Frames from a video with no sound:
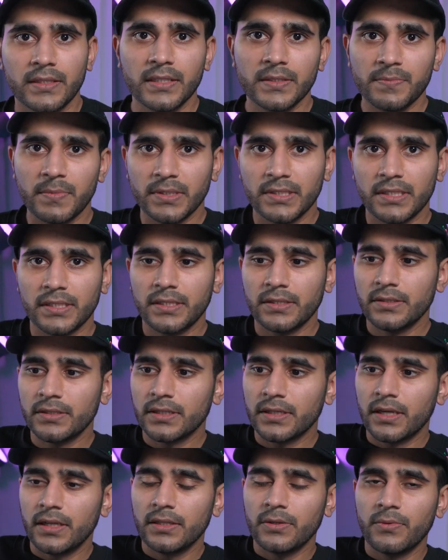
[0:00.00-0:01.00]
This particular
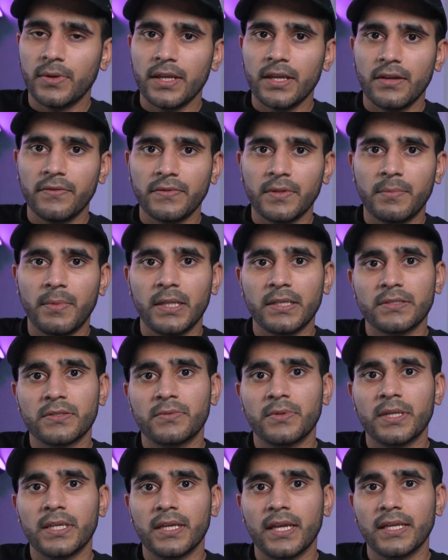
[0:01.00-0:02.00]
colorway of the Pulse
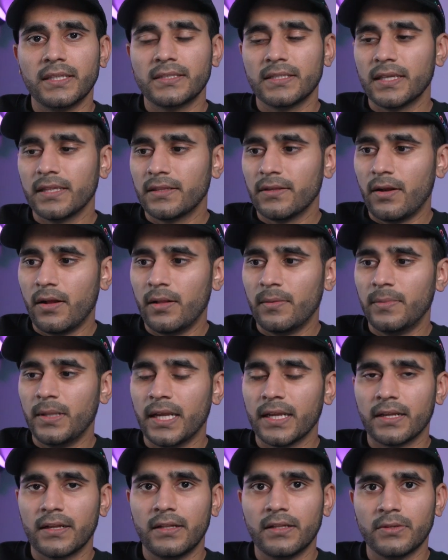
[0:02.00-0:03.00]
3D headset, the all
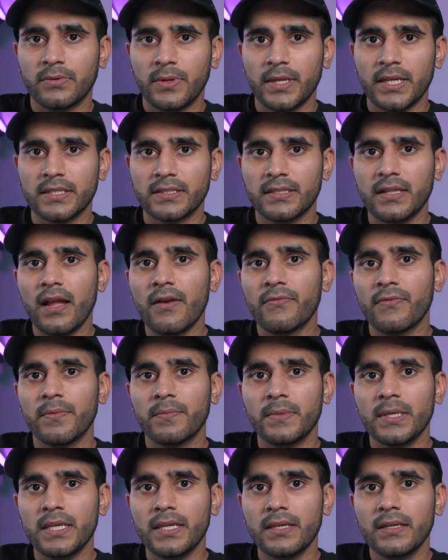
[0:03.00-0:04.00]
black colorway, is not for
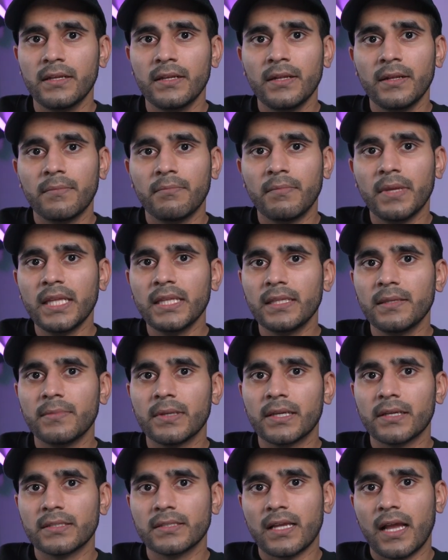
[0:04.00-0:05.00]
me, mainly
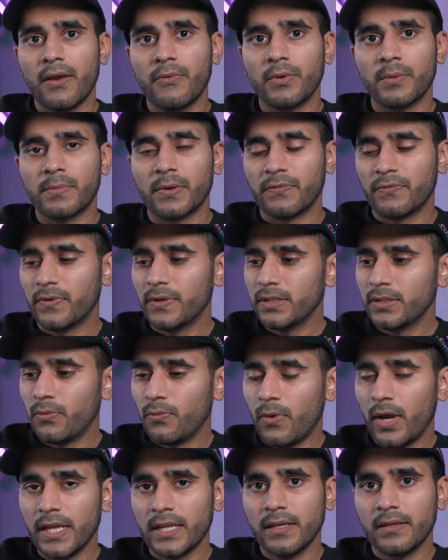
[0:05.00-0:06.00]
because I would prefer the
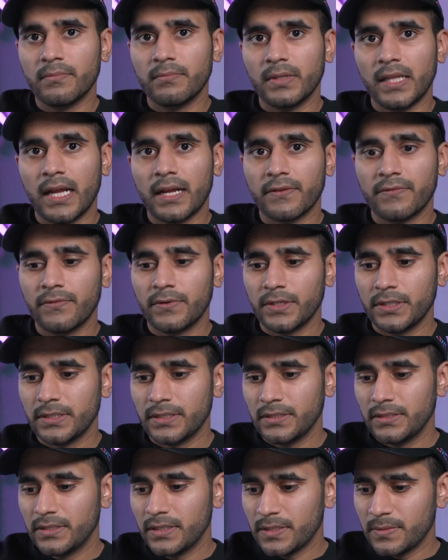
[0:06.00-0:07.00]
white and black
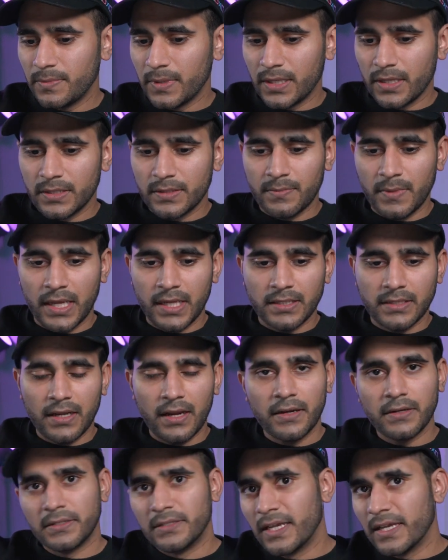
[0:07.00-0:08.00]
version, just because my
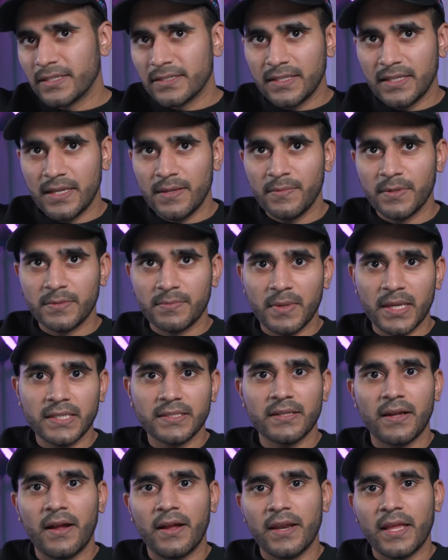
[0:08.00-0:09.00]
entire desk theme is based
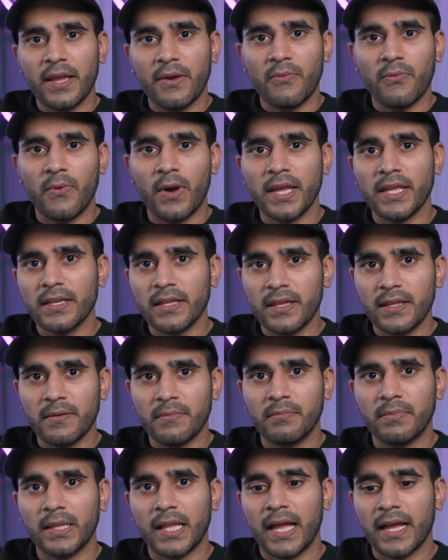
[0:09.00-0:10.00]
on a white
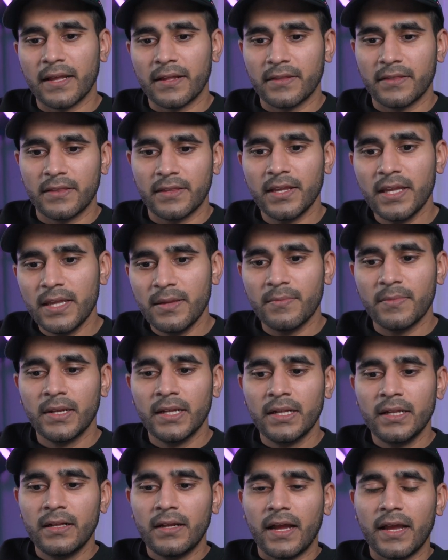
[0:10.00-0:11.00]
and black theme.
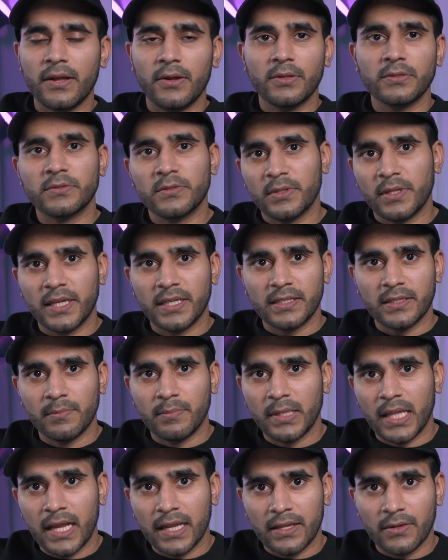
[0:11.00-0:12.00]
I also like the
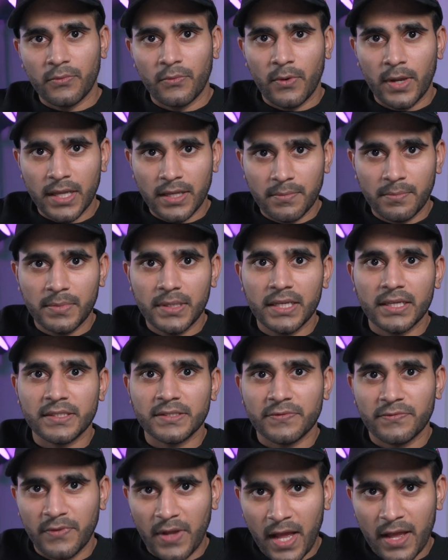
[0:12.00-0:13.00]
black and white
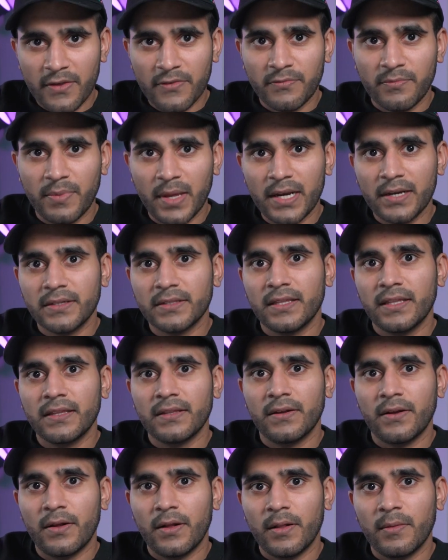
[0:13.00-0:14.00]
PS5 better than
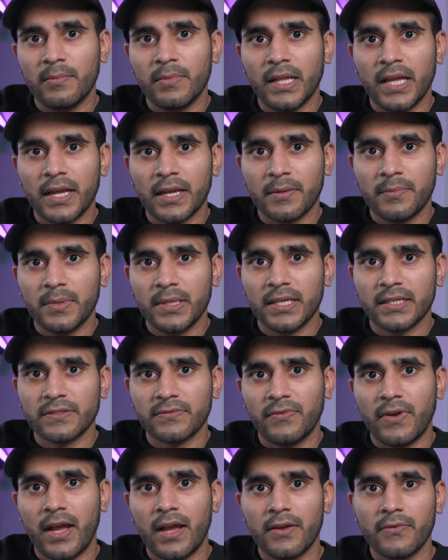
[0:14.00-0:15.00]
the all black
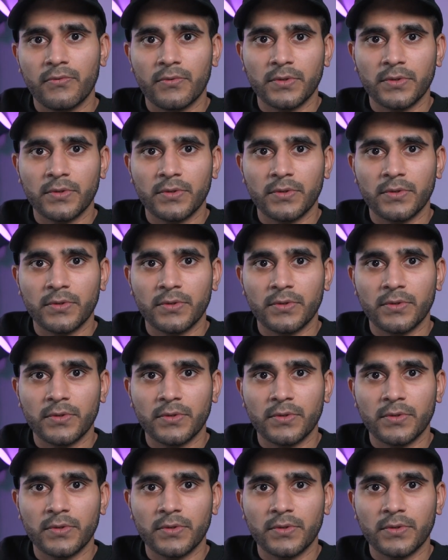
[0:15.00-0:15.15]
PS5,